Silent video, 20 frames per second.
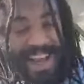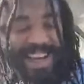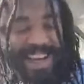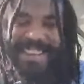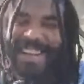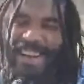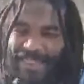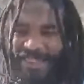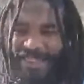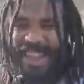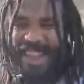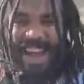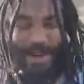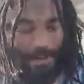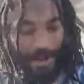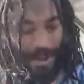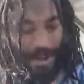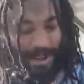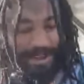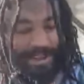I love
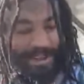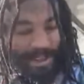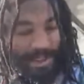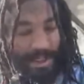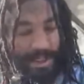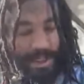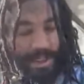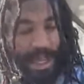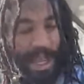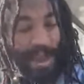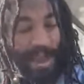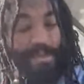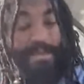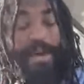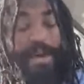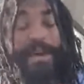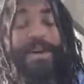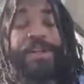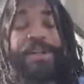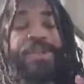that word. A
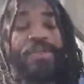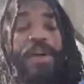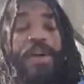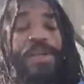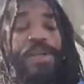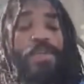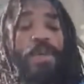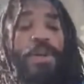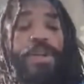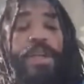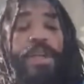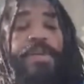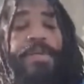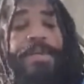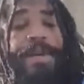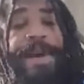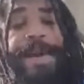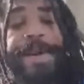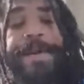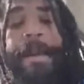very trustworthy
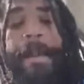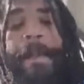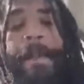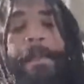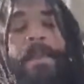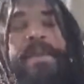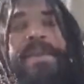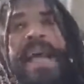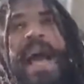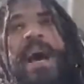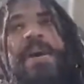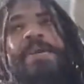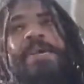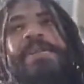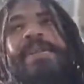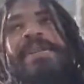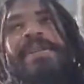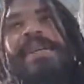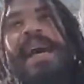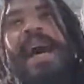friend. Now
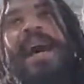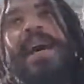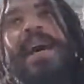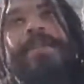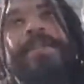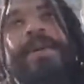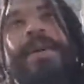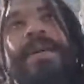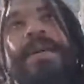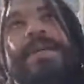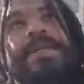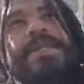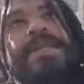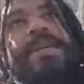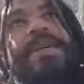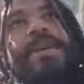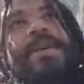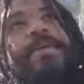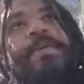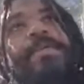is the time
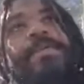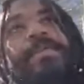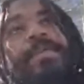to